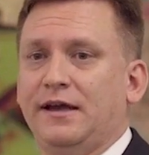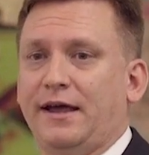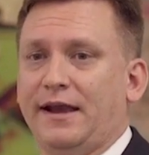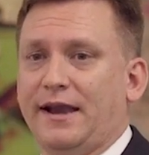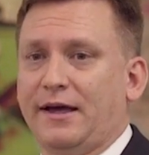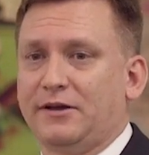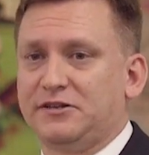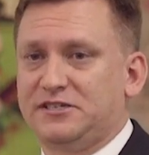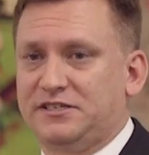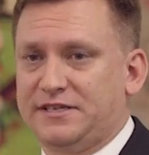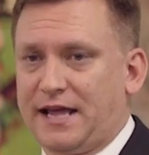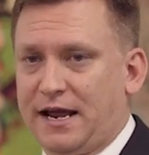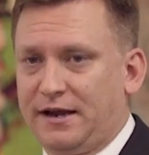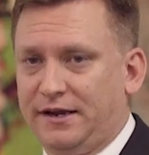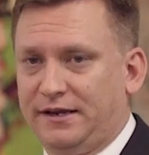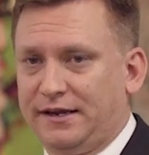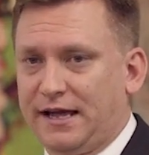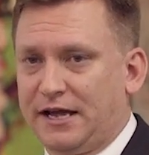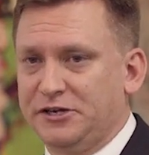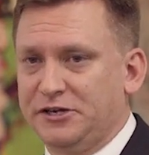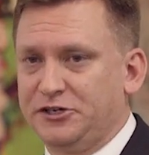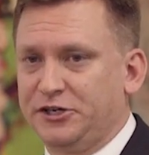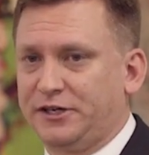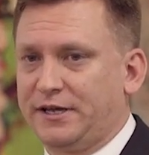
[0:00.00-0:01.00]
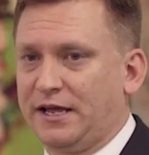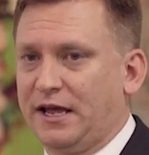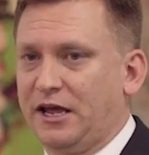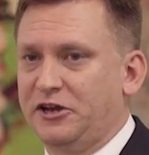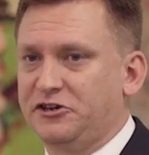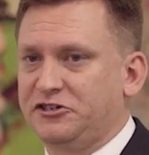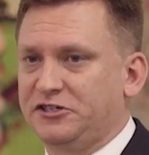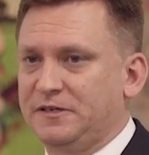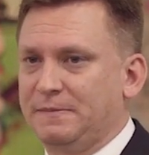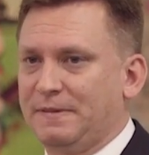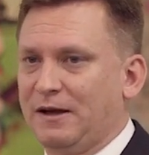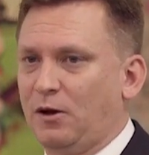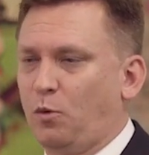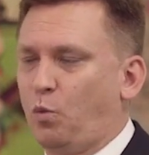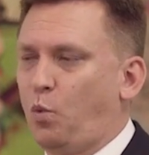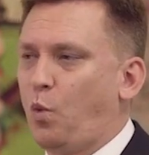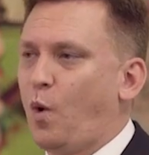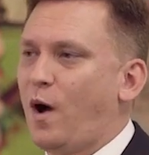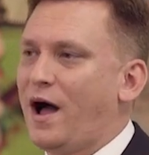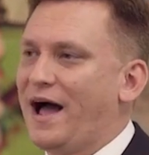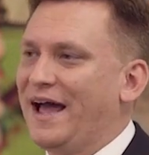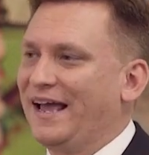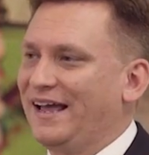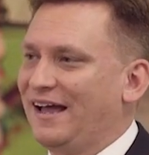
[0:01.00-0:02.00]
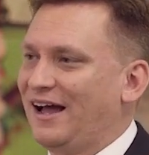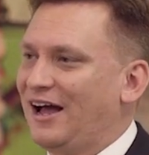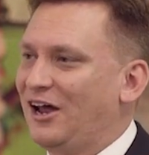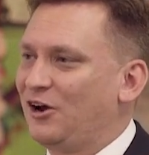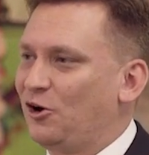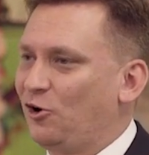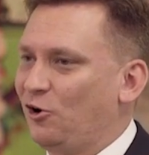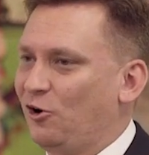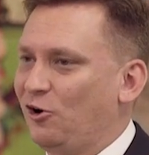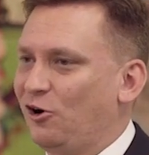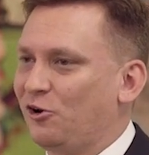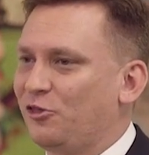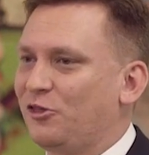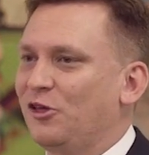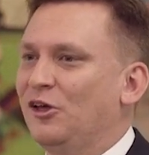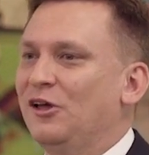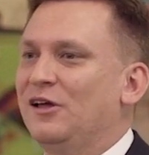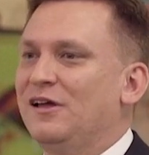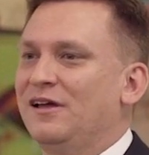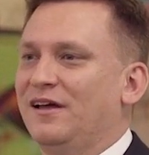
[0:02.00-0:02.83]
and outstanding education about why on earth